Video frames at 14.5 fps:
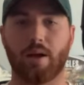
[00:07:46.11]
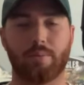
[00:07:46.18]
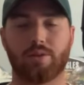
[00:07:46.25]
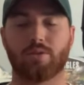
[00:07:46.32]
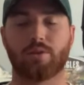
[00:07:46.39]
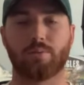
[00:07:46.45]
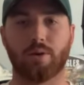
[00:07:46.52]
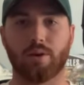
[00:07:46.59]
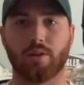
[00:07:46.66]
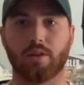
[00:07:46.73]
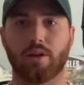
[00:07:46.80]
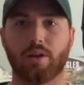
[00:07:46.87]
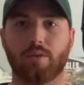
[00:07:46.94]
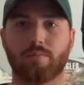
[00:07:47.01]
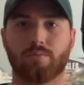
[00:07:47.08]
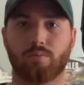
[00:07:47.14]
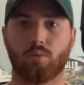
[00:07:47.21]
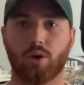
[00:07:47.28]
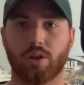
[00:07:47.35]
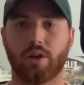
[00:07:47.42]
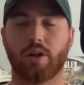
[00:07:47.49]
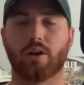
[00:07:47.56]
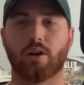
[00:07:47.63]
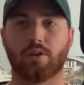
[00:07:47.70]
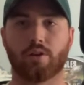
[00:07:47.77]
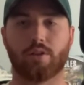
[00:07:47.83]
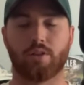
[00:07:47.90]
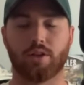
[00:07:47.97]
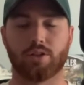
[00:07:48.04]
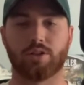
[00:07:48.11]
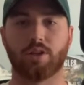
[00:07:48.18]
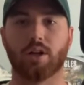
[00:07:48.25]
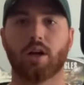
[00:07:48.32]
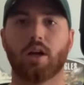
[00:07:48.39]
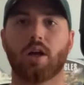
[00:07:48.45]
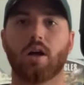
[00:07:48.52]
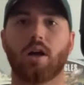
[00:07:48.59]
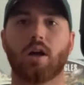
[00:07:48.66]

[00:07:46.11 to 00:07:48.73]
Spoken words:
I mean, he's only been in the league 1 year other than this year.